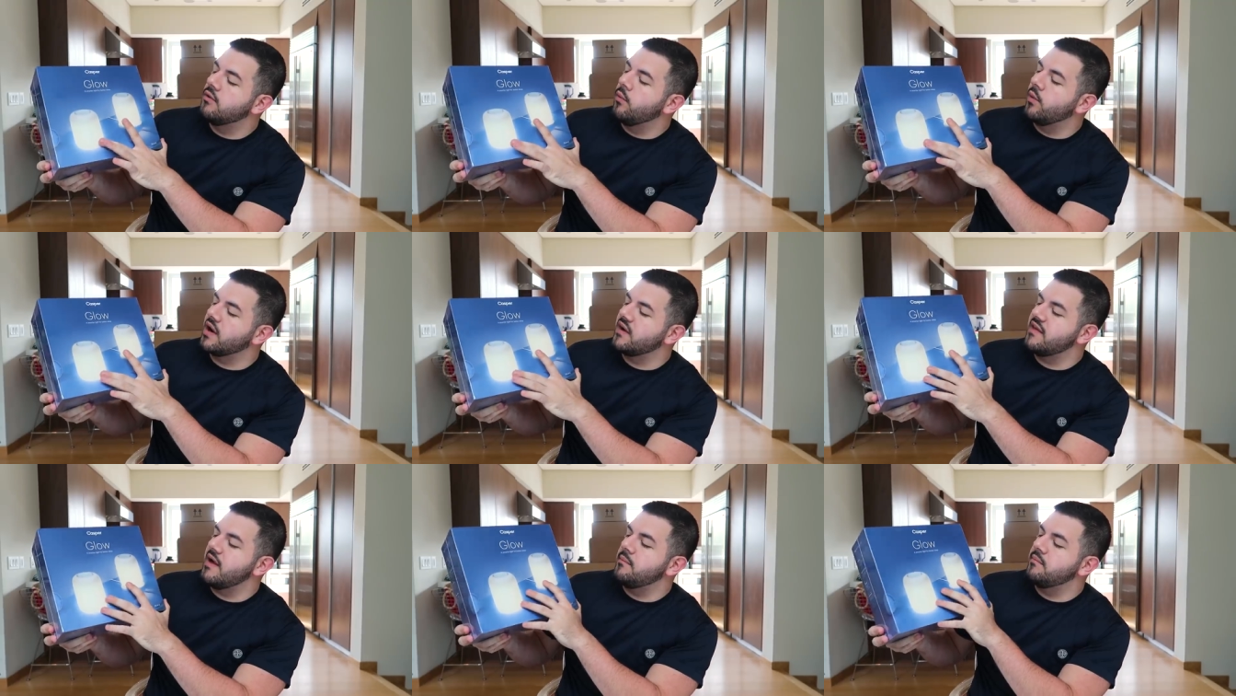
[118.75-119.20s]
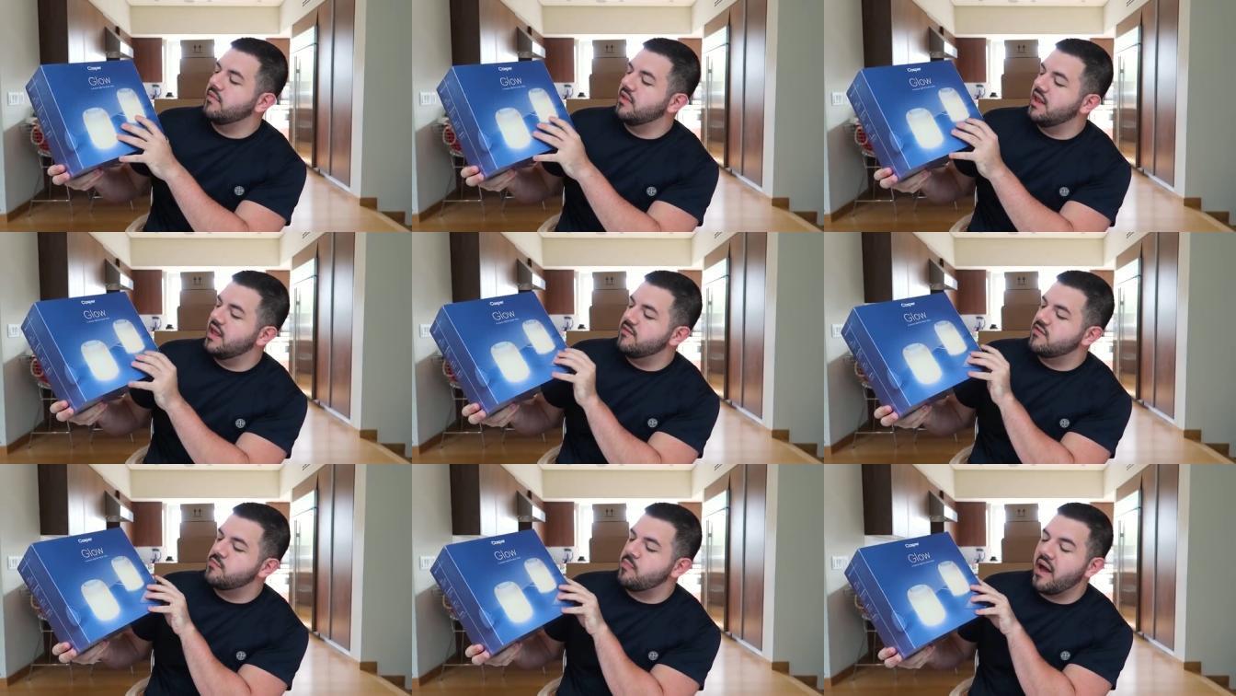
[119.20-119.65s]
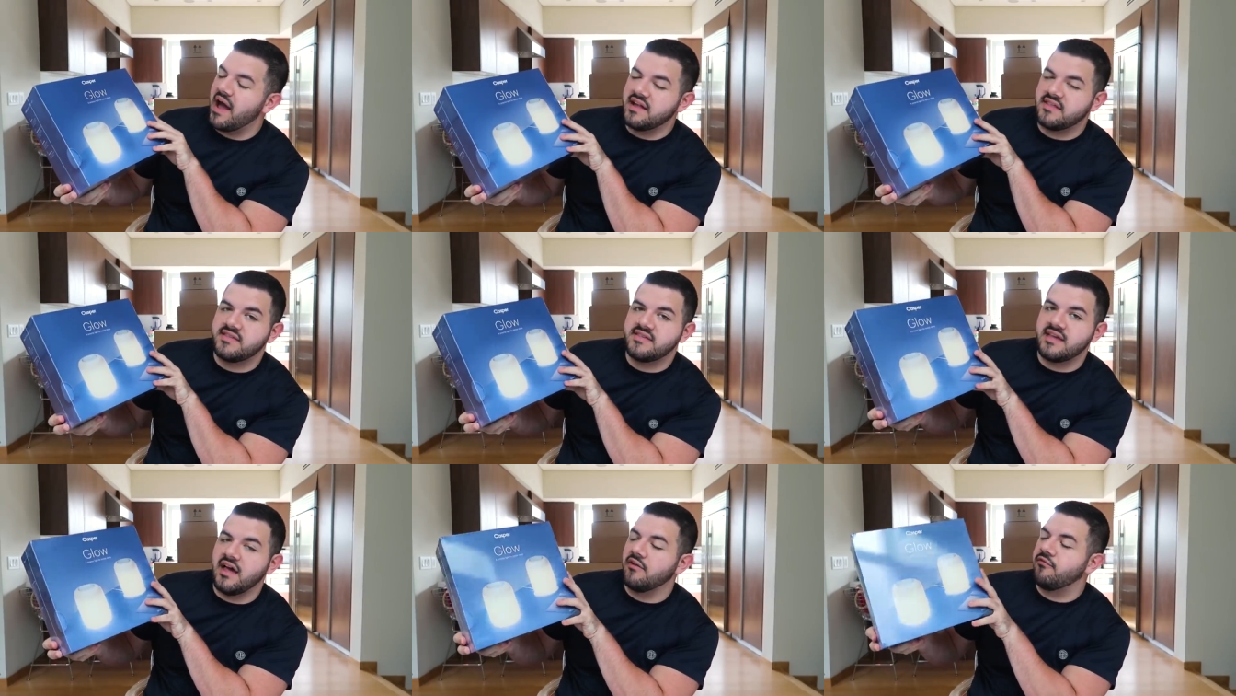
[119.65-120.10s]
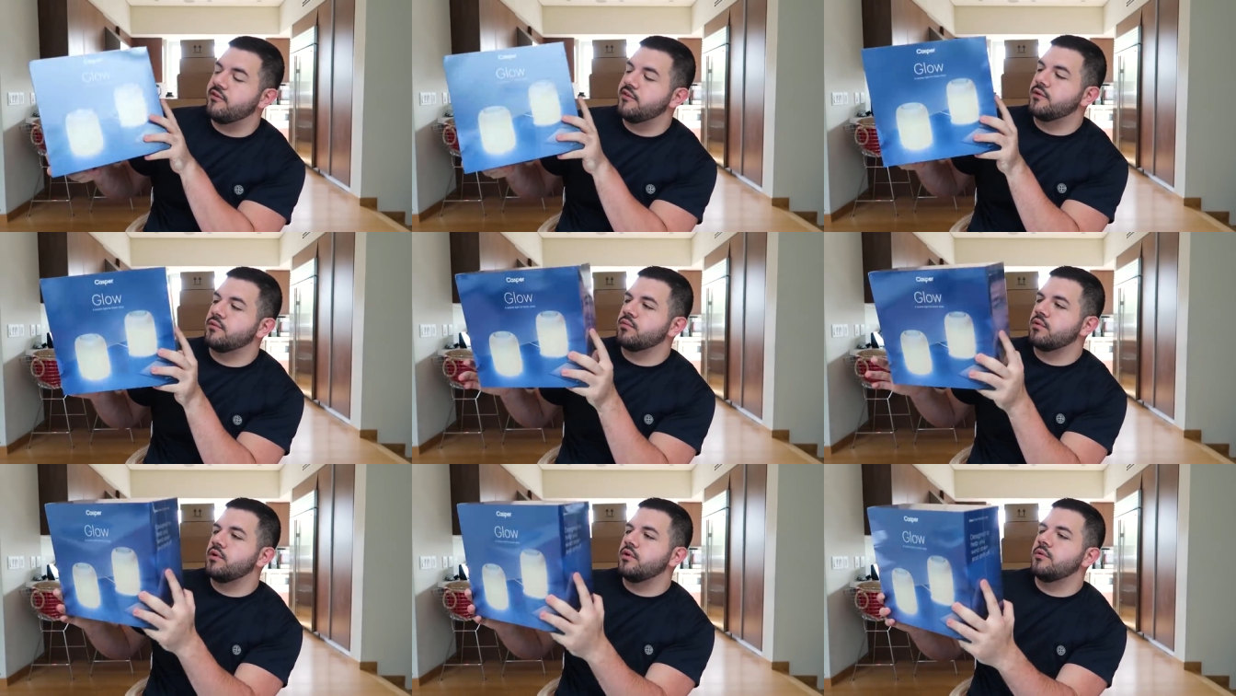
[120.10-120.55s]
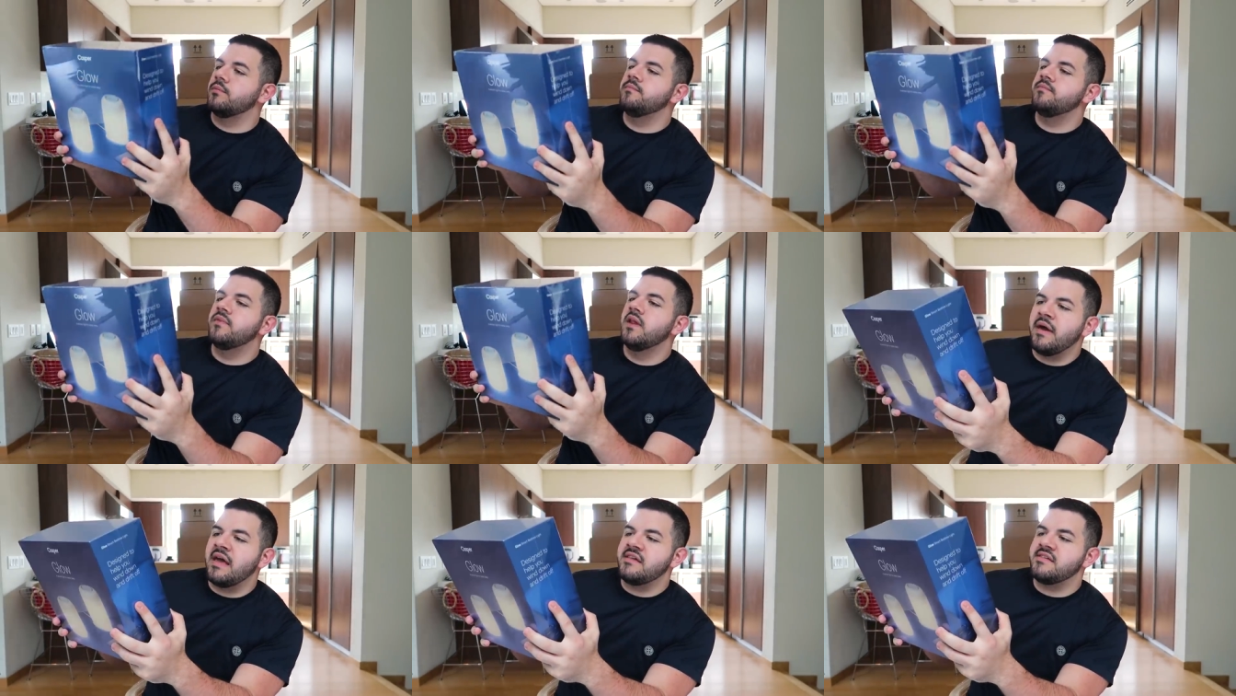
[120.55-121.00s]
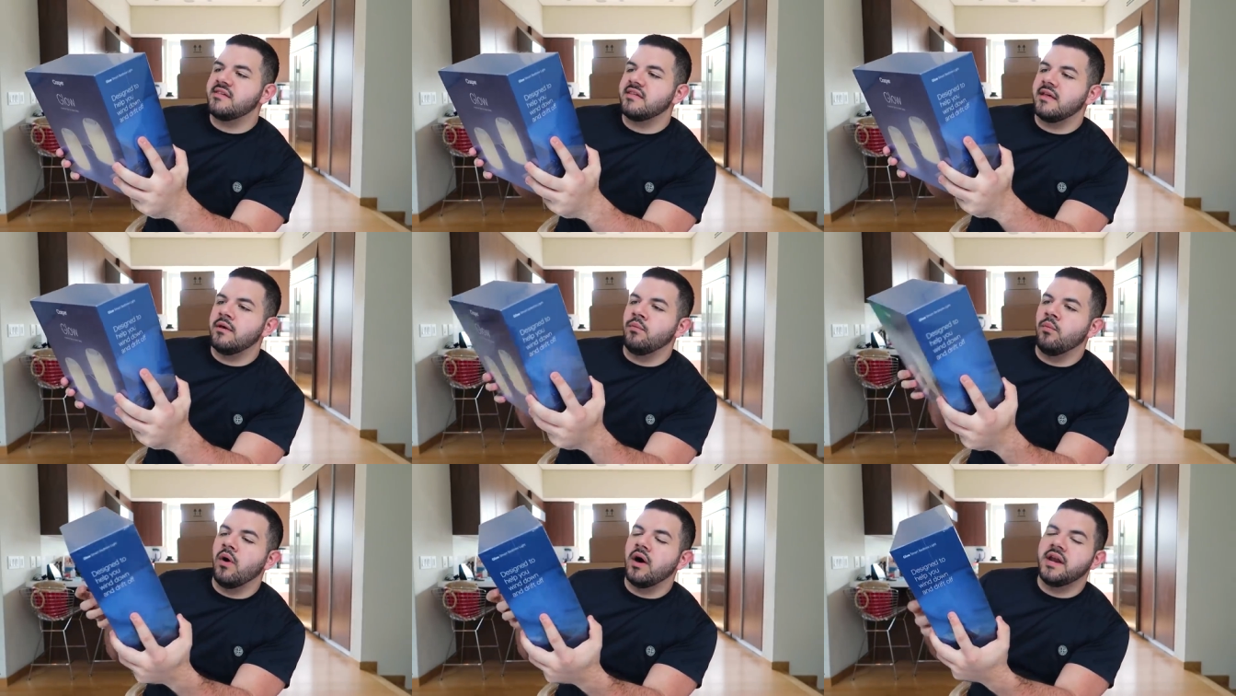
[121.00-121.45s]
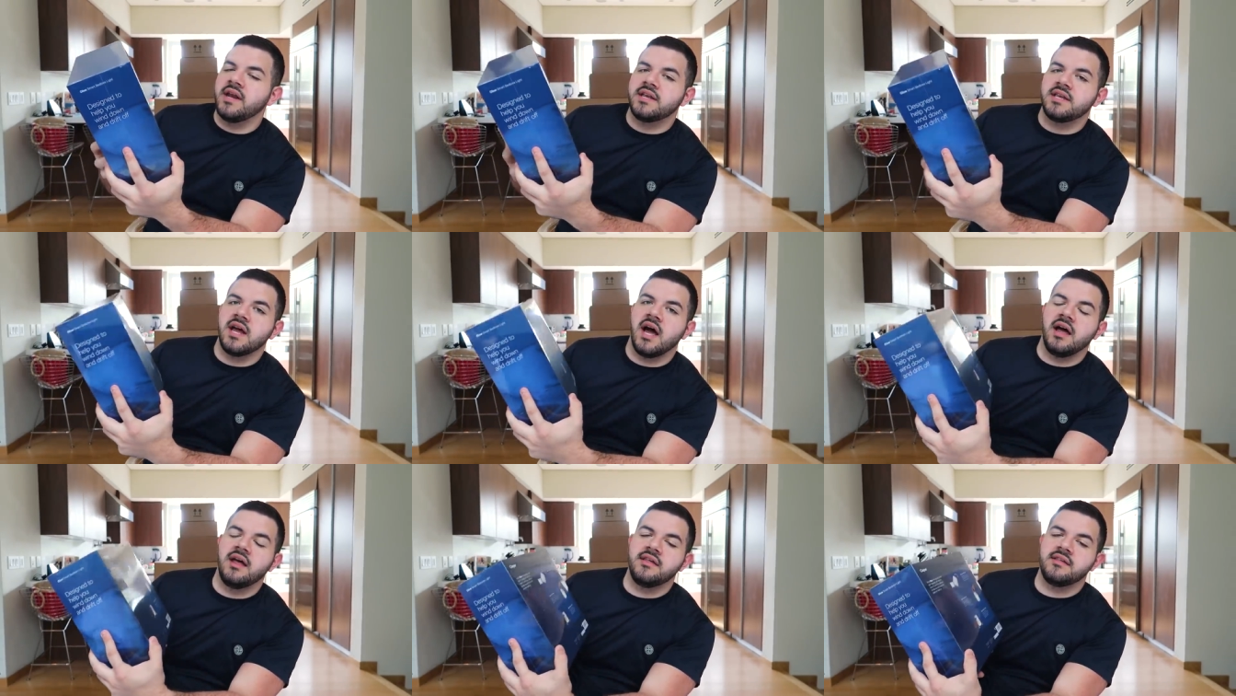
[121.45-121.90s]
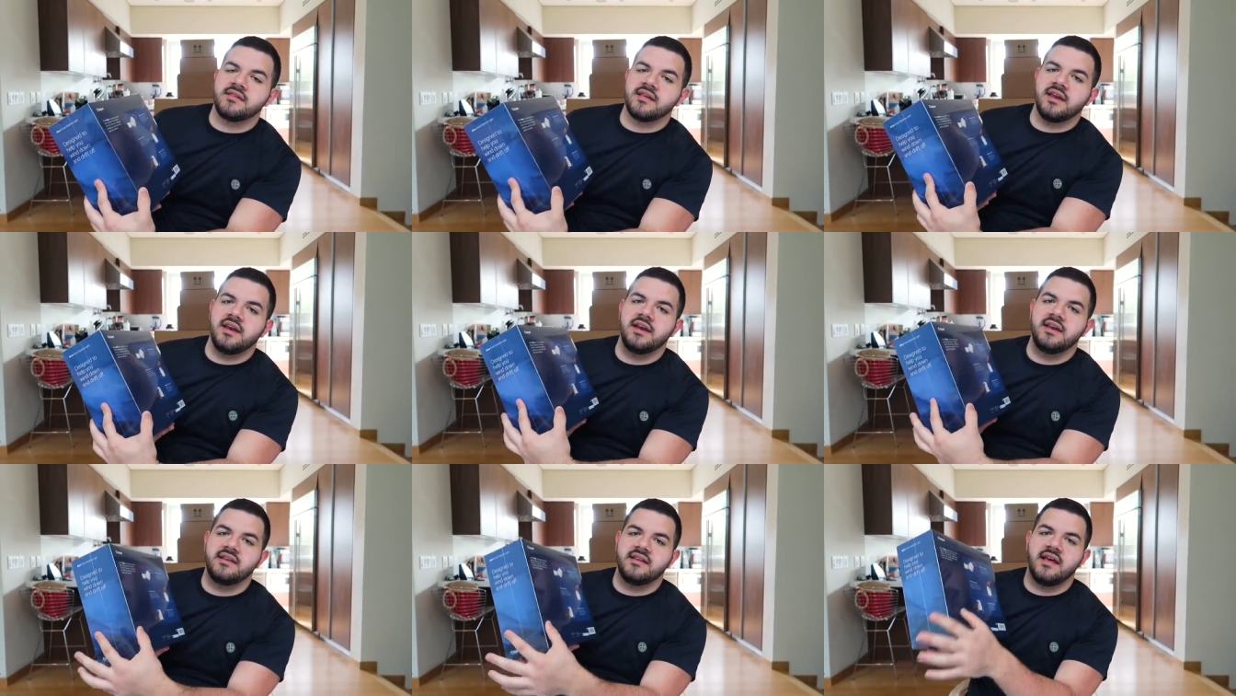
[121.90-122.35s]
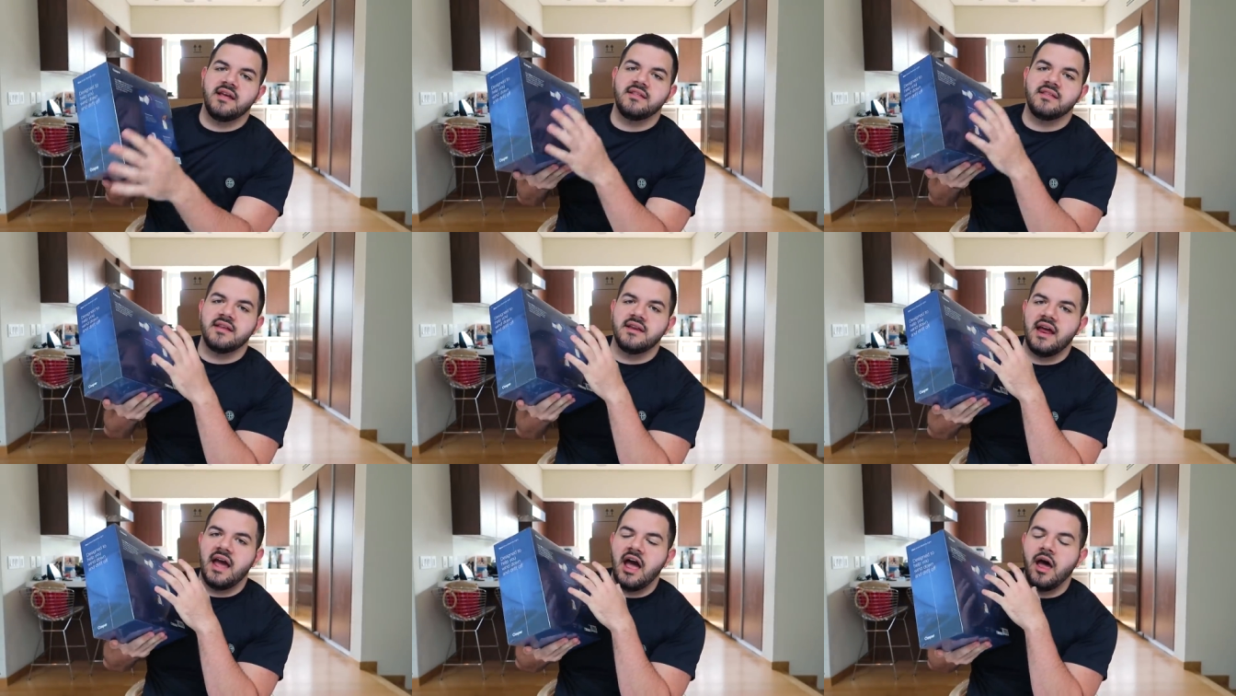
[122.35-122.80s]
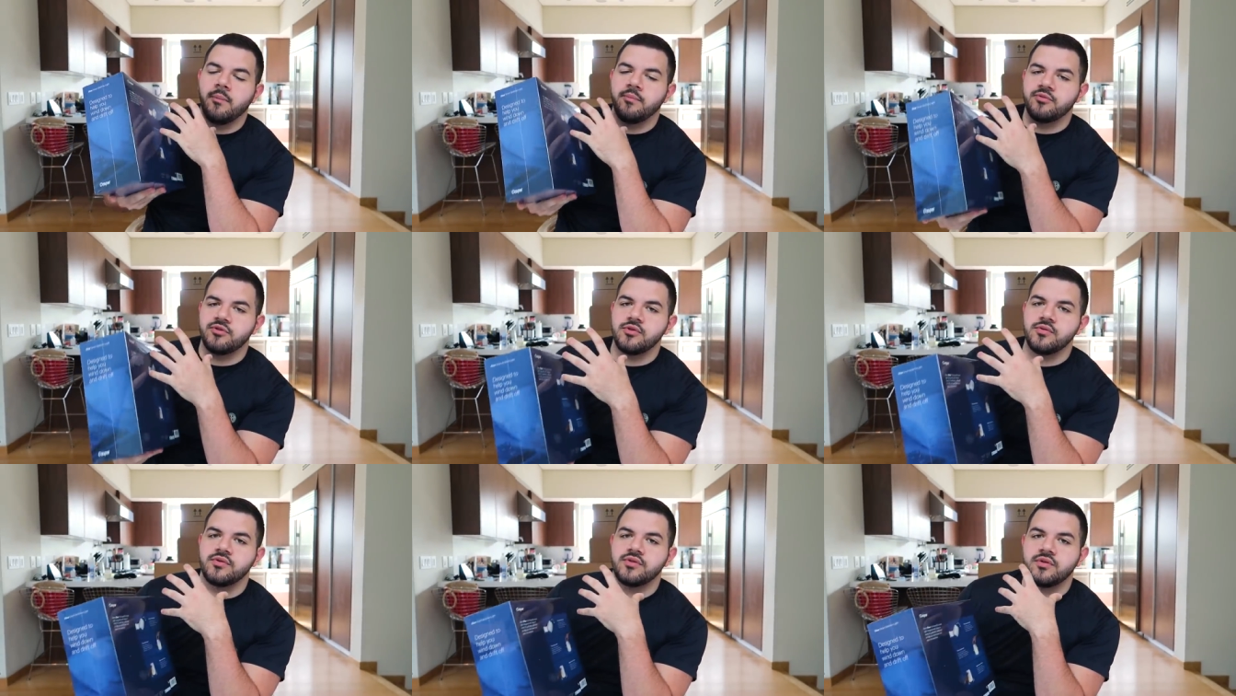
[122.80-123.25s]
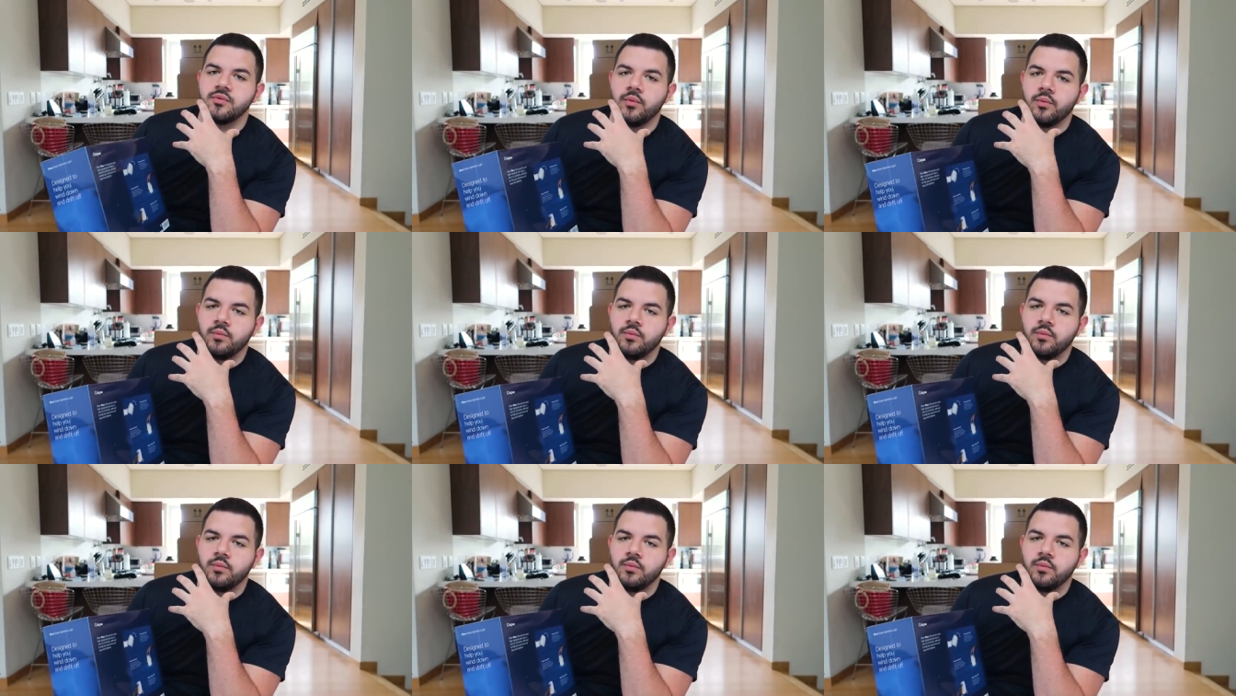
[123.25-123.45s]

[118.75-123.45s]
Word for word: One of them lives by itself in the room. Basically what it does is it helps you